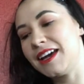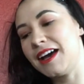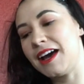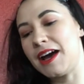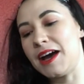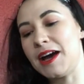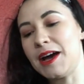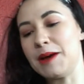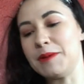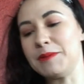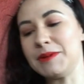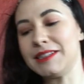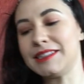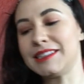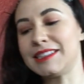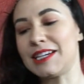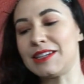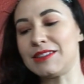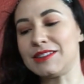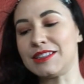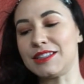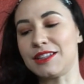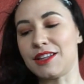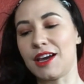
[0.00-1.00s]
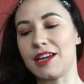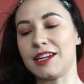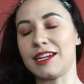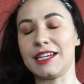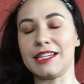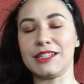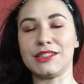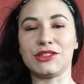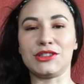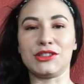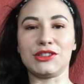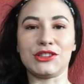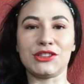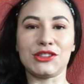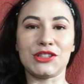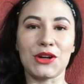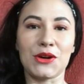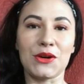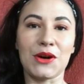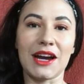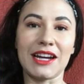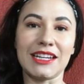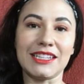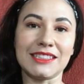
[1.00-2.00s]
It sounds a lot nicer.
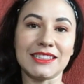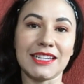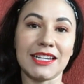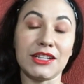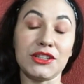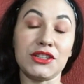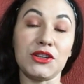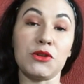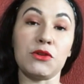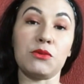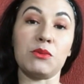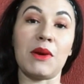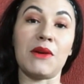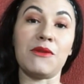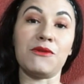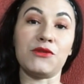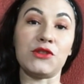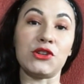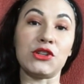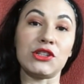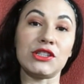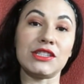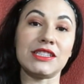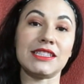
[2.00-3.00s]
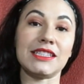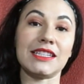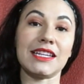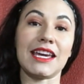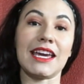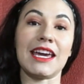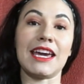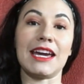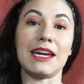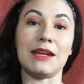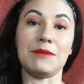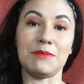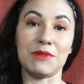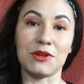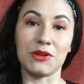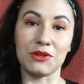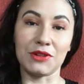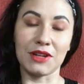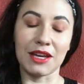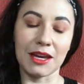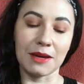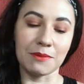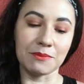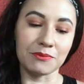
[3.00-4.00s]
So I decided to go with my first and middle
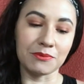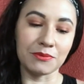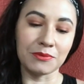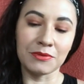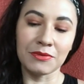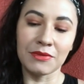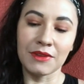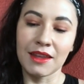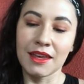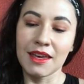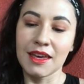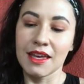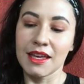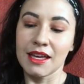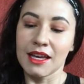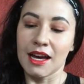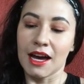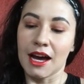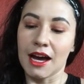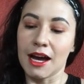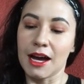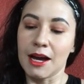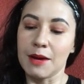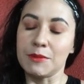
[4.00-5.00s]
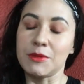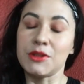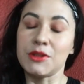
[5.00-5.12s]
name.